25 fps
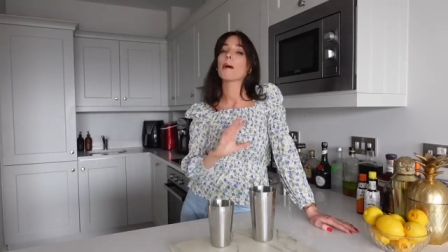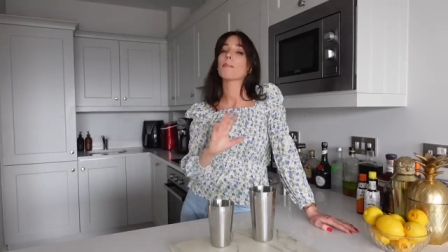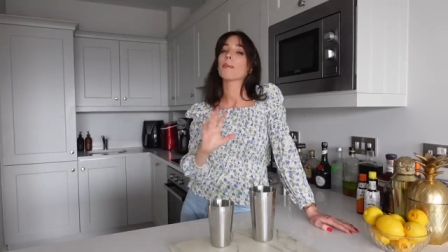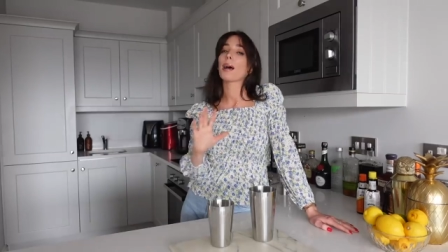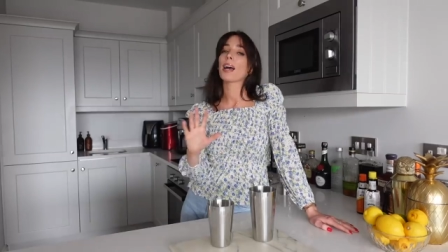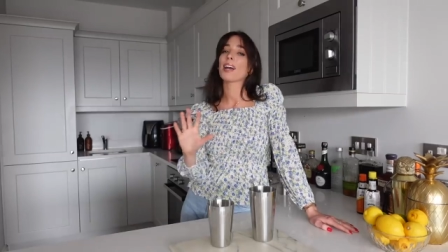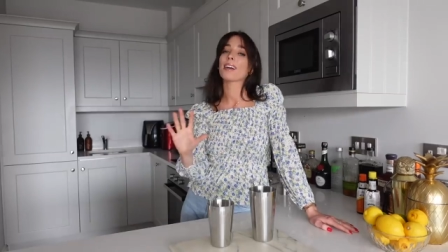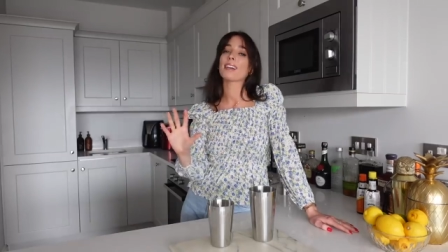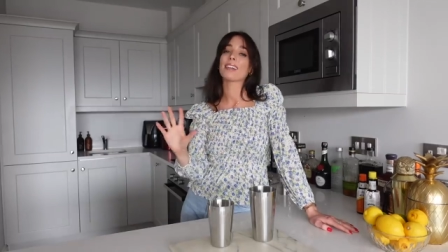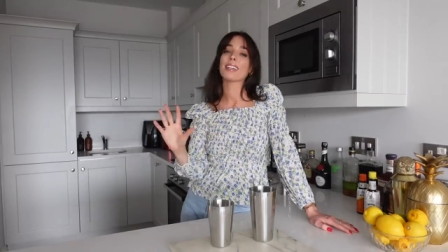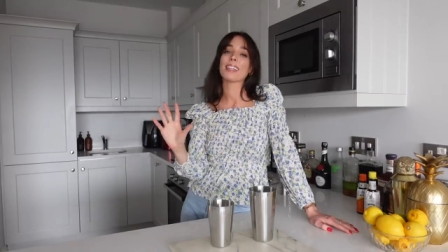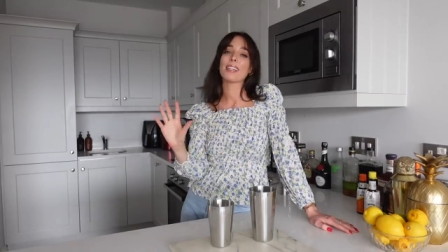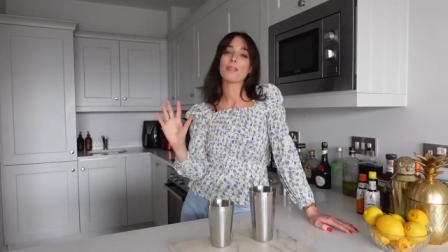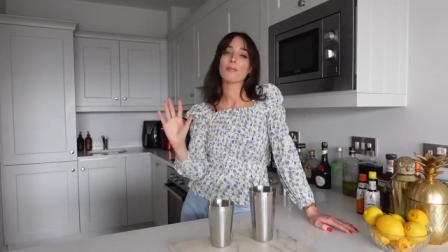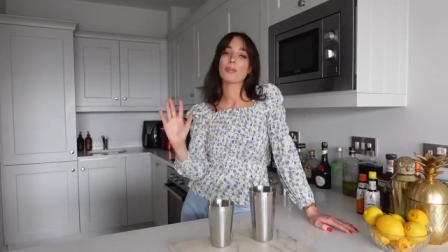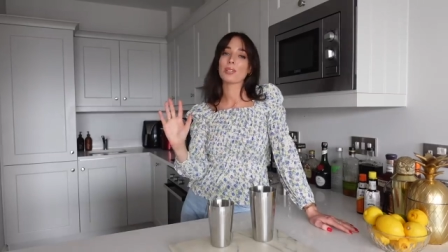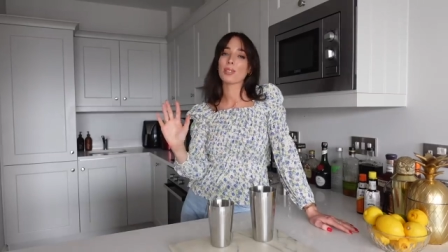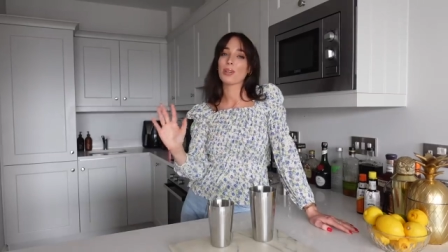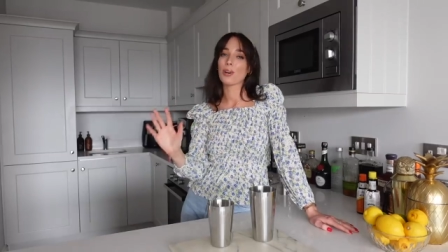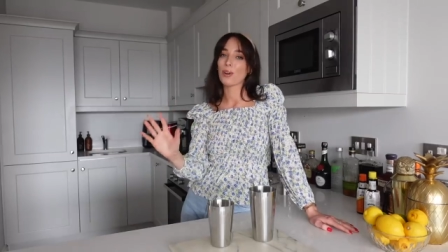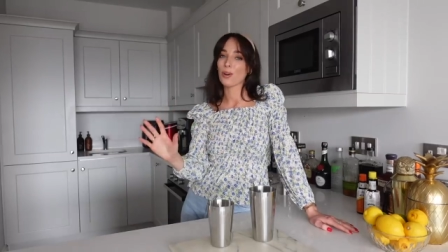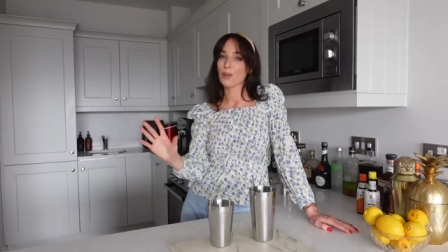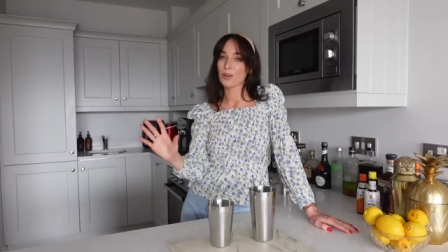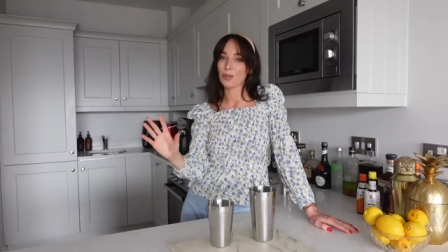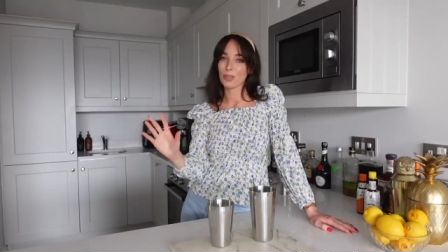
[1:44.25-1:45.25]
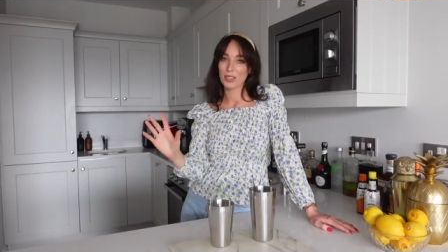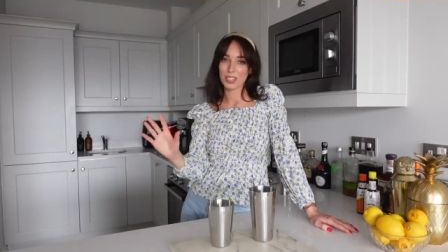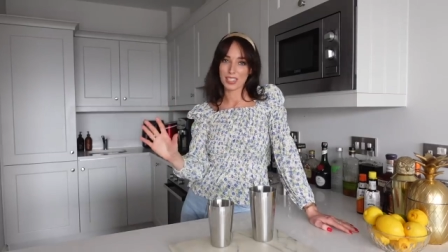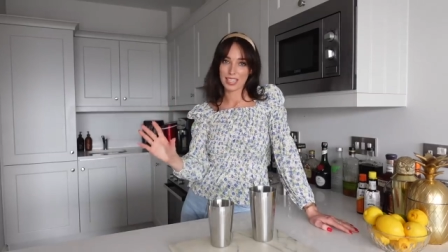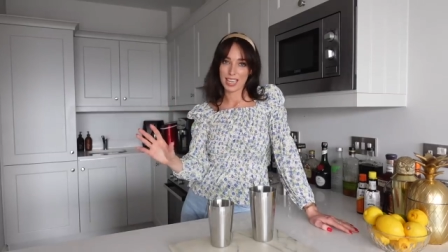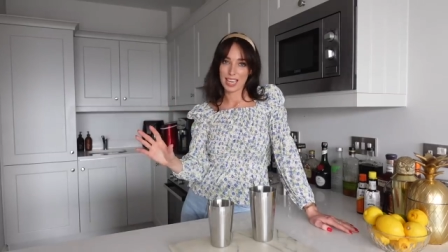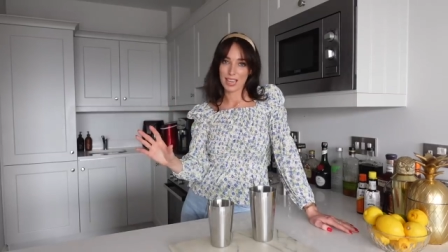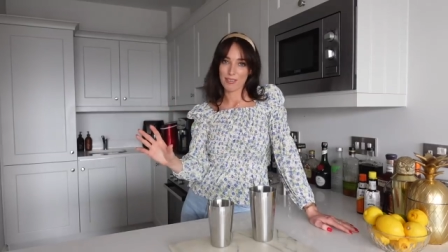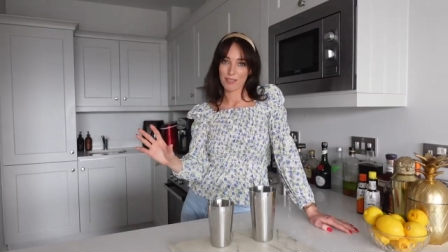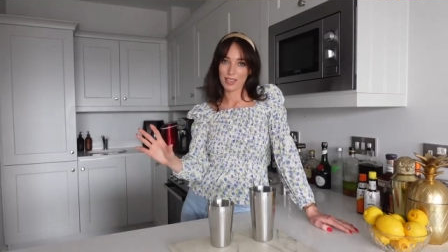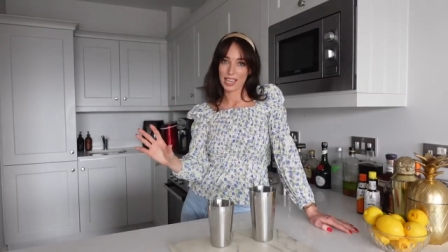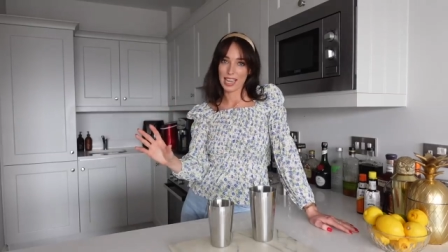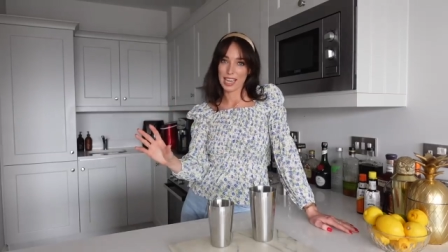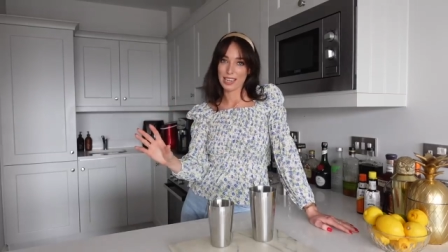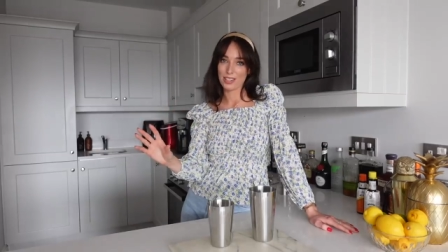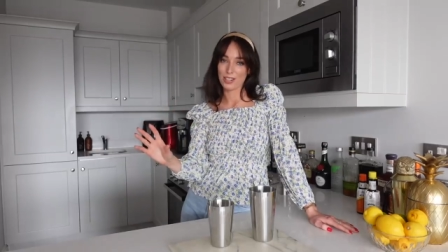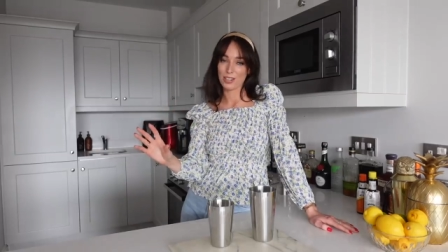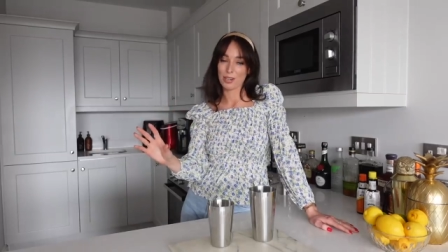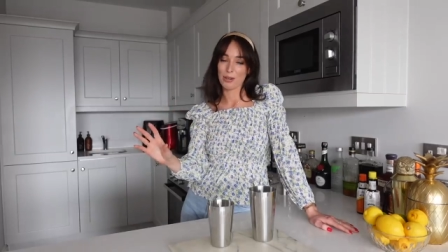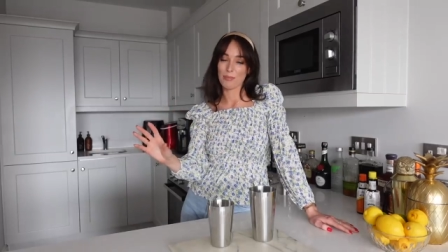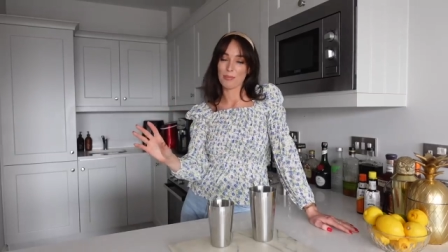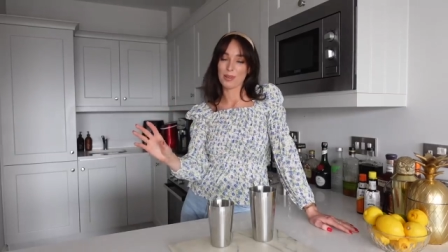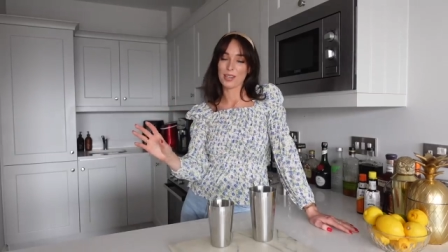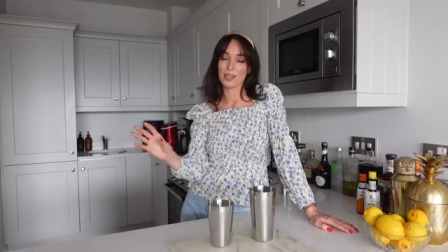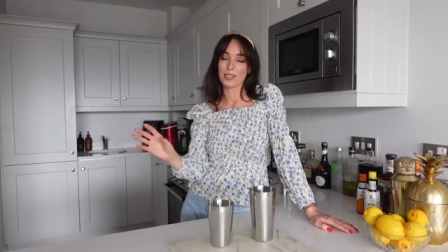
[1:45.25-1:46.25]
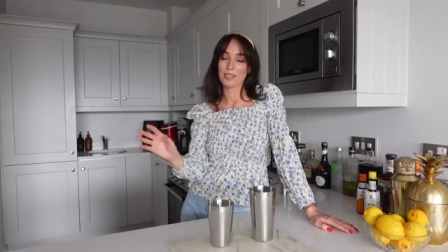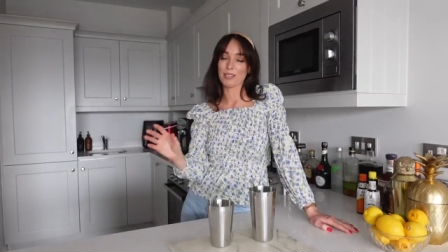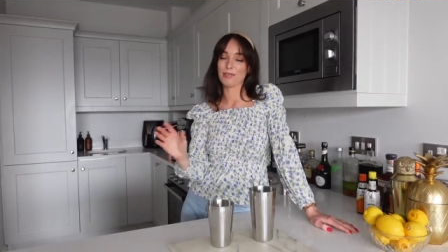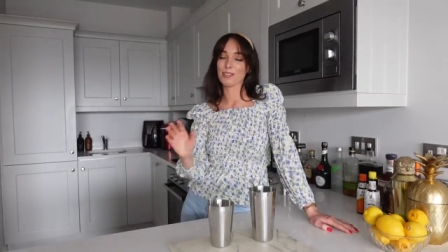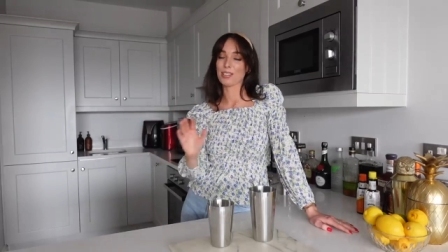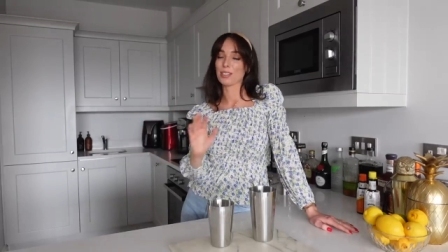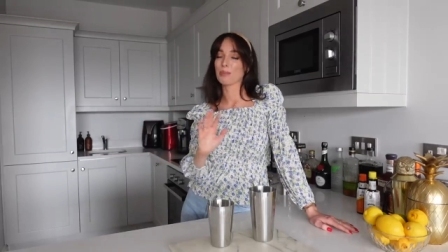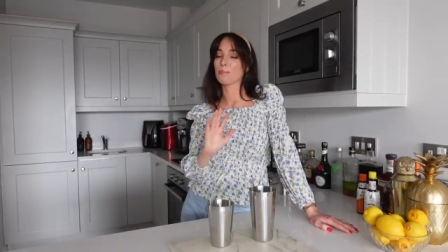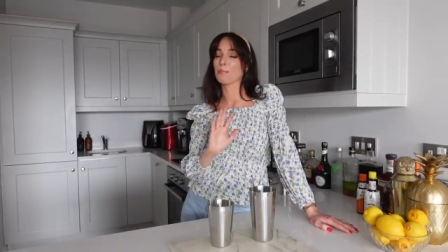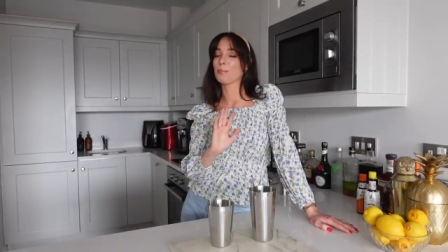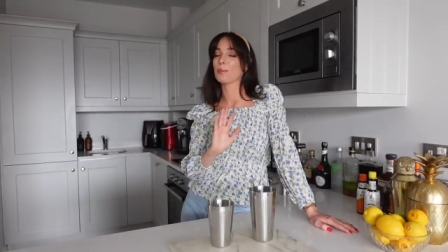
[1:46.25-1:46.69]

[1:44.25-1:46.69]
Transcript: Apparently it was called the aviation because of its